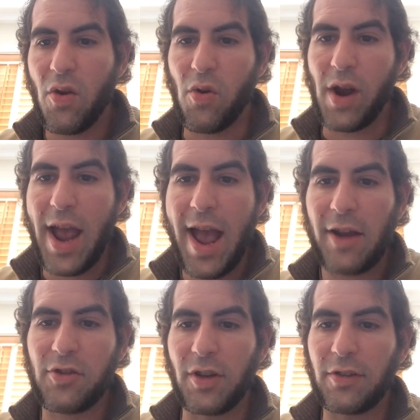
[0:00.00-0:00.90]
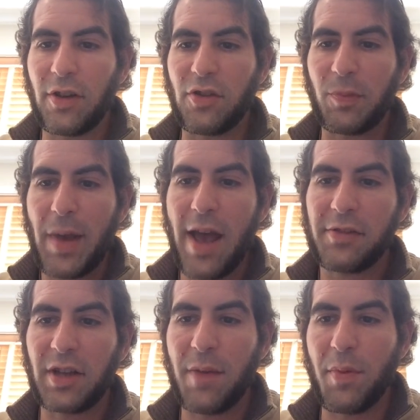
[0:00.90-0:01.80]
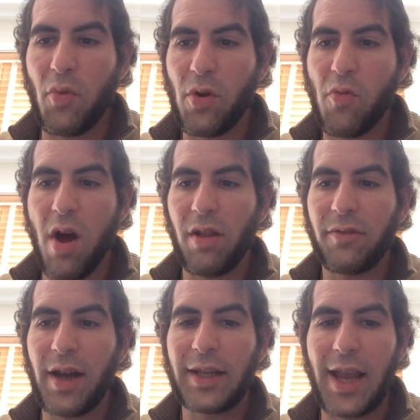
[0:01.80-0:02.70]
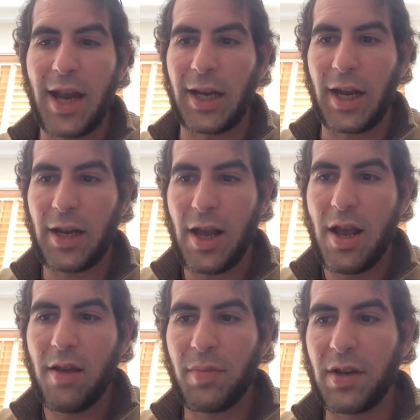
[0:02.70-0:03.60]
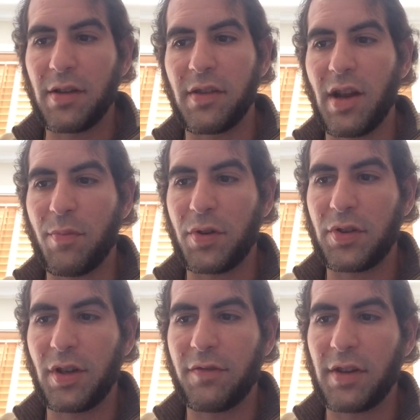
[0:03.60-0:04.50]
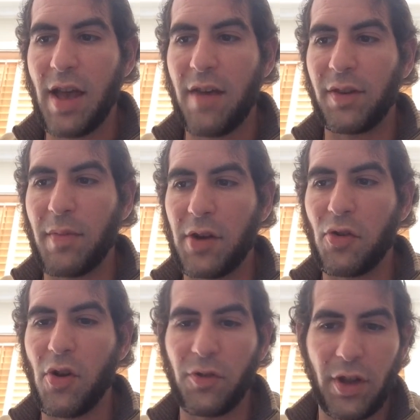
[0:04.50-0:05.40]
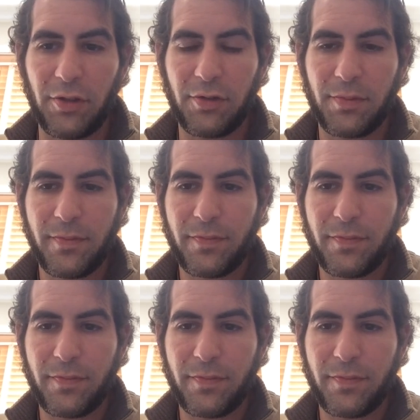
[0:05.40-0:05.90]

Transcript: Or actions such as passing up a more qualified candidate because they are perceived as having mental illness.